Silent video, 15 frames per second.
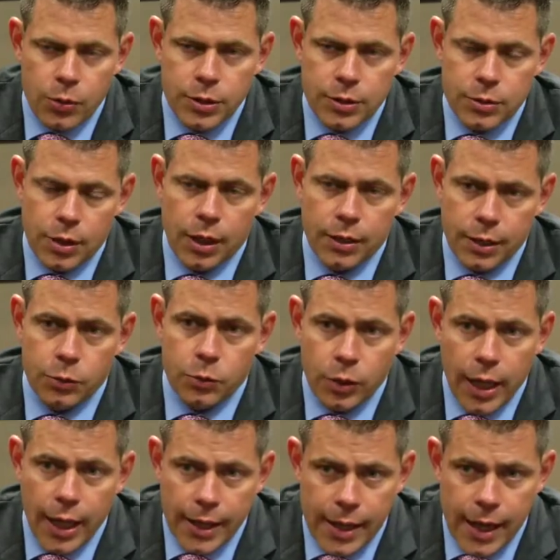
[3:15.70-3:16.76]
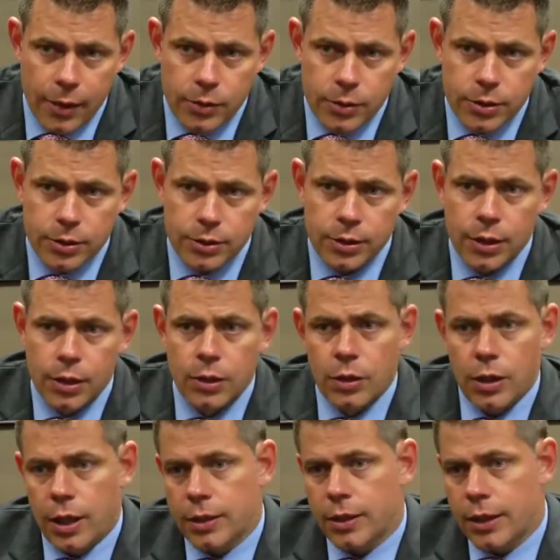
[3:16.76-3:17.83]
projects I think will add ounces
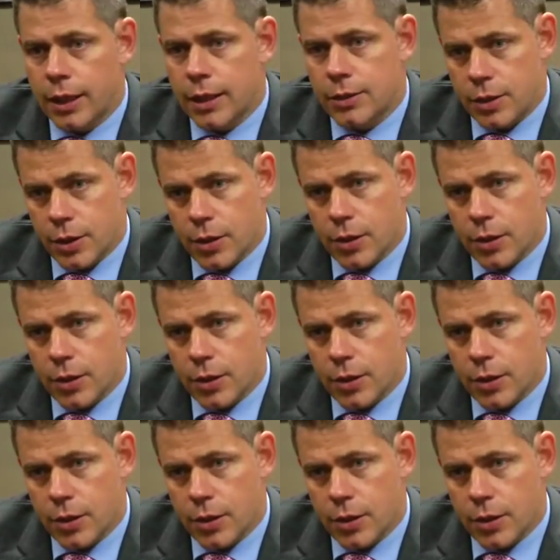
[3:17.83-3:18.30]
in the next